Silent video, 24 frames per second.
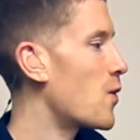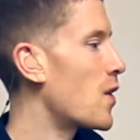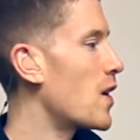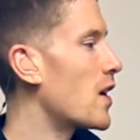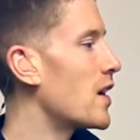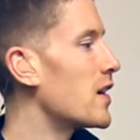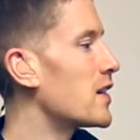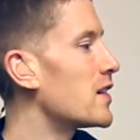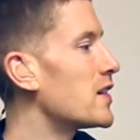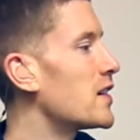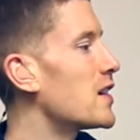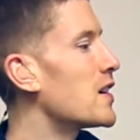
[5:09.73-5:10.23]

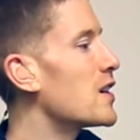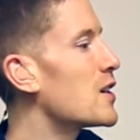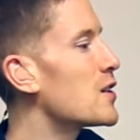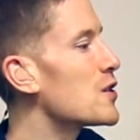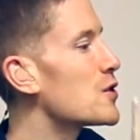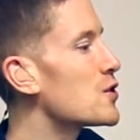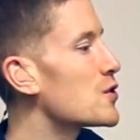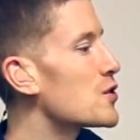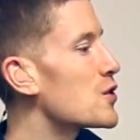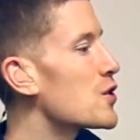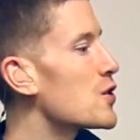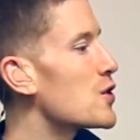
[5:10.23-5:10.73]

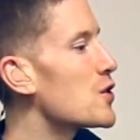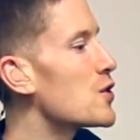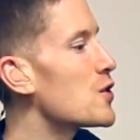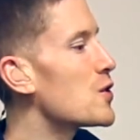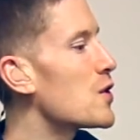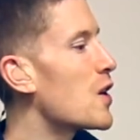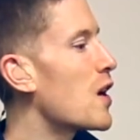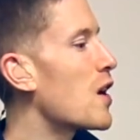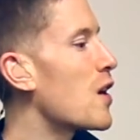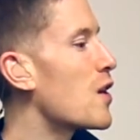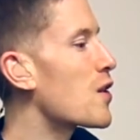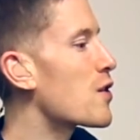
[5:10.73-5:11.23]
1,
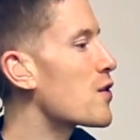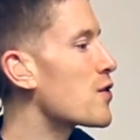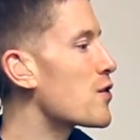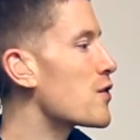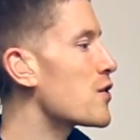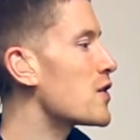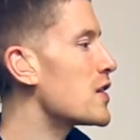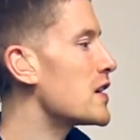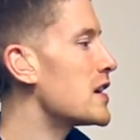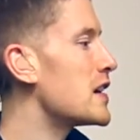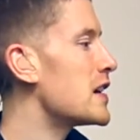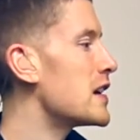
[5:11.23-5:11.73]
2,
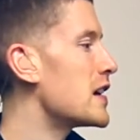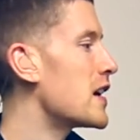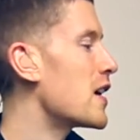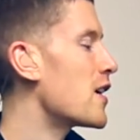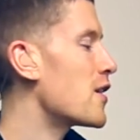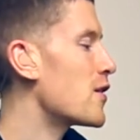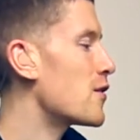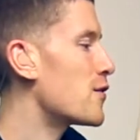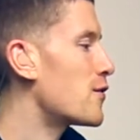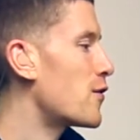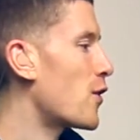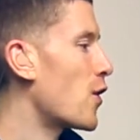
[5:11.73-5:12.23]
3,
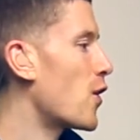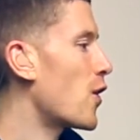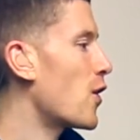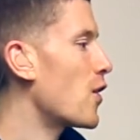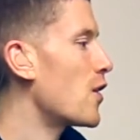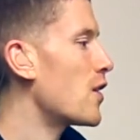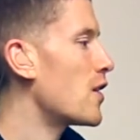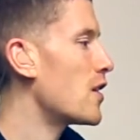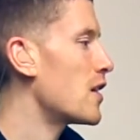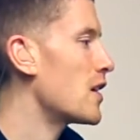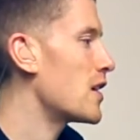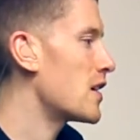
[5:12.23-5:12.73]

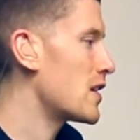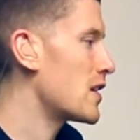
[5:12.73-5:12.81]
4.